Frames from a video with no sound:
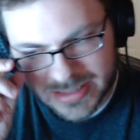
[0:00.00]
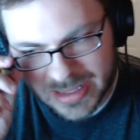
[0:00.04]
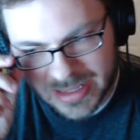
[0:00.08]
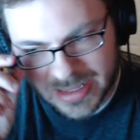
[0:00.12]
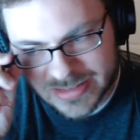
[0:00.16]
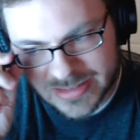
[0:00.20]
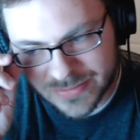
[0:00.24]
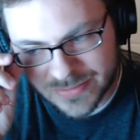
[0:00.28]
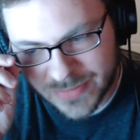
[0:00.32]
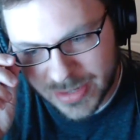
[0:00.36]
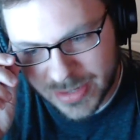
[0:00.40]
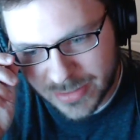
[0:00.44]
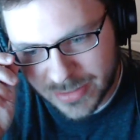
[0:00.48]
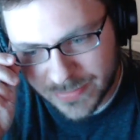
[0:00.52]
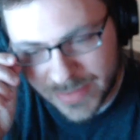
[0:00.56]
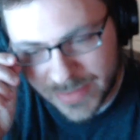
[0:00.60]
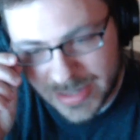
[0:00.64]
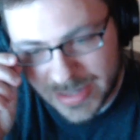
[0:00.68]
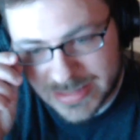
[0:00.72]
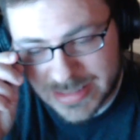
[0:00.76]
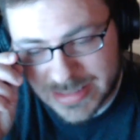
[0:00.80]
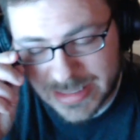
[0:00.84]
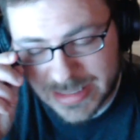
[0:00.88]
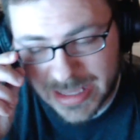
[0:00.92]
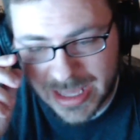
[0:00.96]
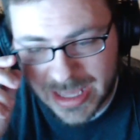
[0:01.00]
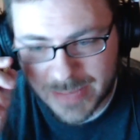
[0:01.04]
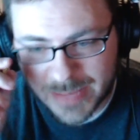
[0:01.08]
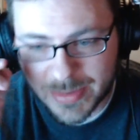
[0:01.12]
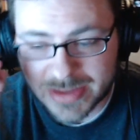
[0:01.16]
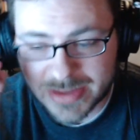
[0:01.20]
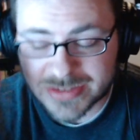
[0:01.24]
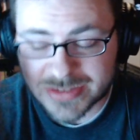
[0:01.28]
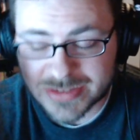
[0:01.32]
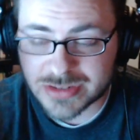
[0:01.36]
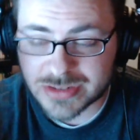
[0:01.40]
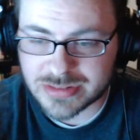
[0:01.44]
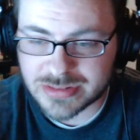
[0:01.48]
As a Final Fantasy game,
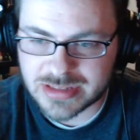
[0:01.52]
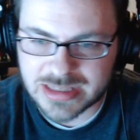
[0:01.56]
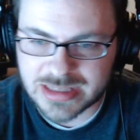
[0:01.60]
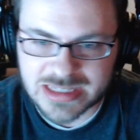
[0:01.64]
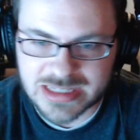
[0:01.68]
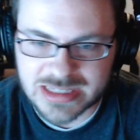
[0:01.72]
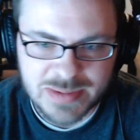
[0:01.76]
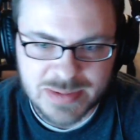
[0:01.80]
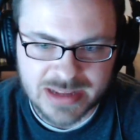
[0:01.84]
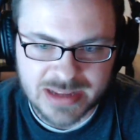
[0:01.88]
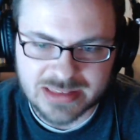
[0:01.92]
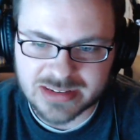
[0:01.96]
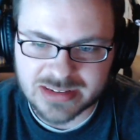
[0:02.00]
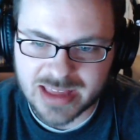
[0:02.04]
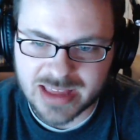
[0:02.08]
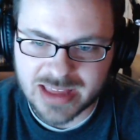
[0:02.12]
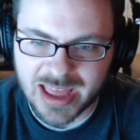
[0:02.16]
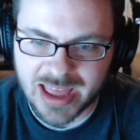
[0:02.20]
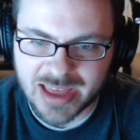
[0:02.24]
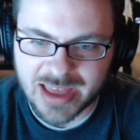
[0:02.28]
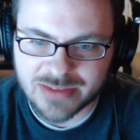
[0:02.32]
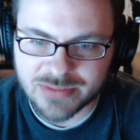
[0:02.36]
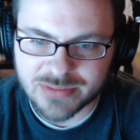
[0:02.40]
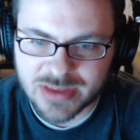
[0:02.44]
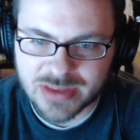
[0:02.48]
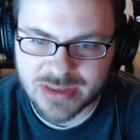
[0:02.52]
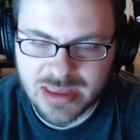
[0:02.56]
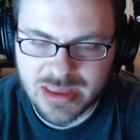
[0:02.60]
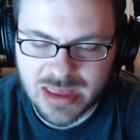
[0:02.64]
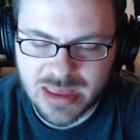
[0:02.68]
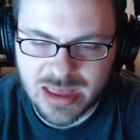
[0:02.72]
I certainly expect it to have